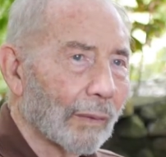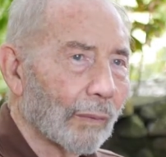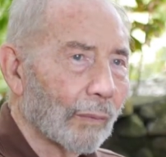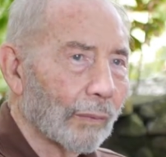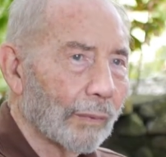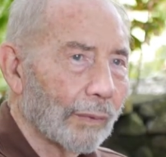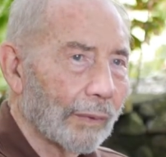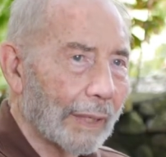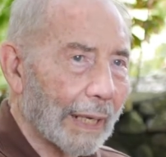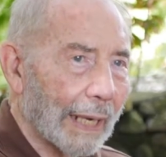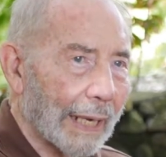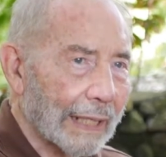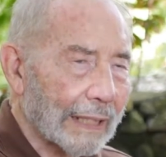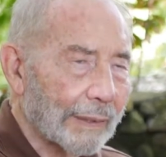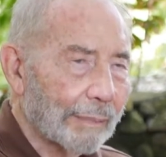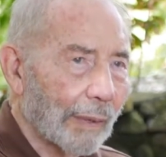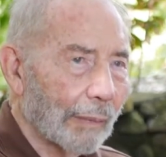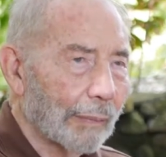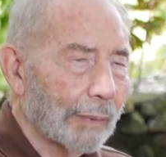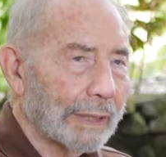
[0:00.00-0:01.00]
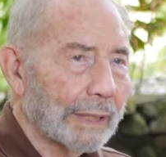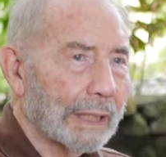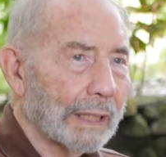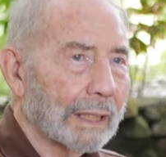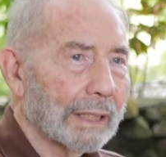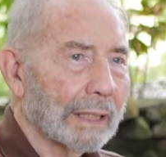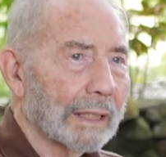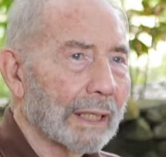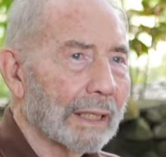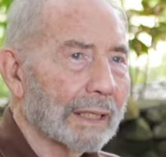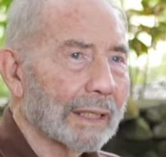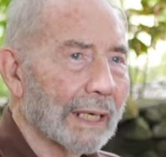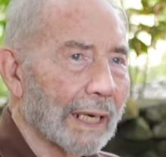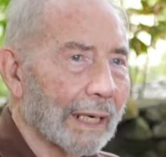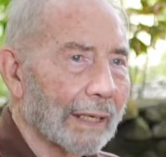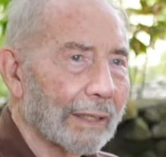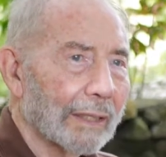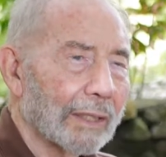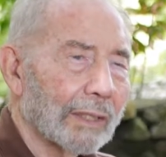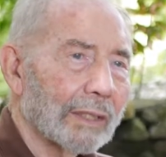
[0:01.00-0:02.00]
Yes, but we didn't
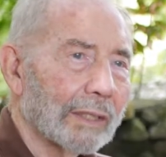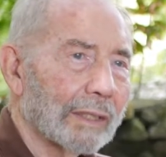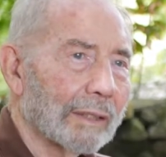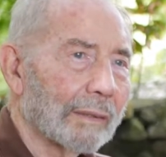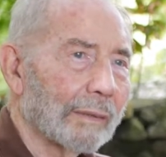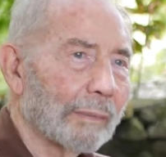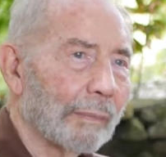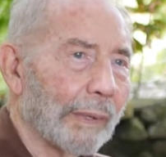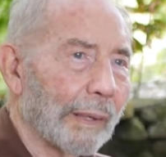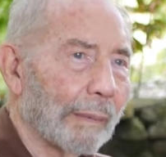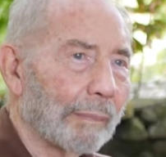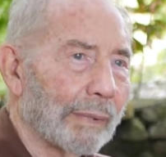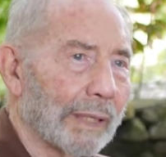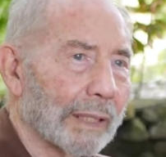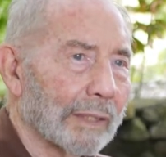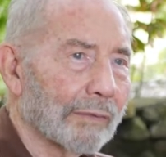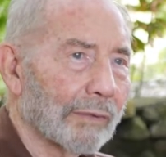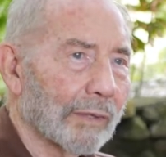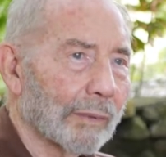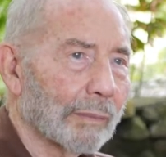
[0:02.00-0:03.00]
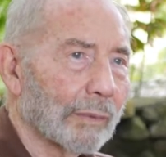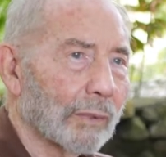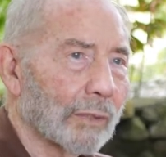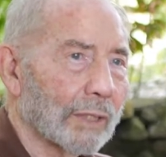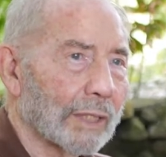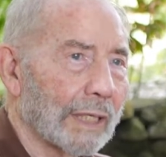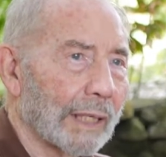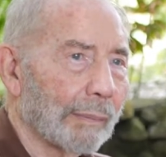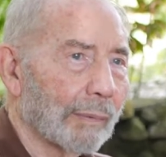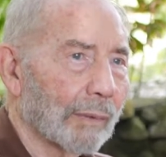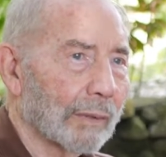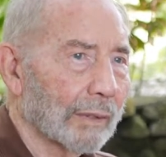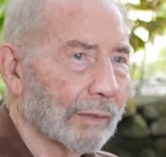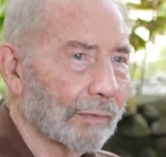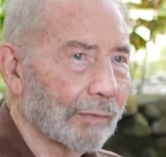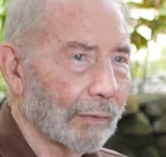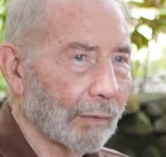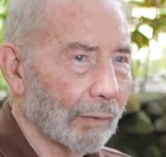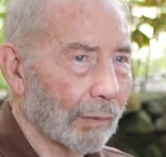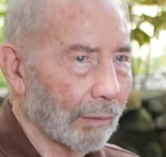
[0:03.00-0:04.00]
encourage it to be a place for them to sleep on the
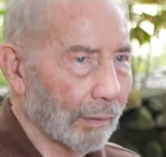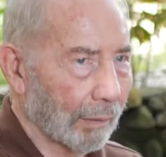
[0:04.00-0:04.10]
floor.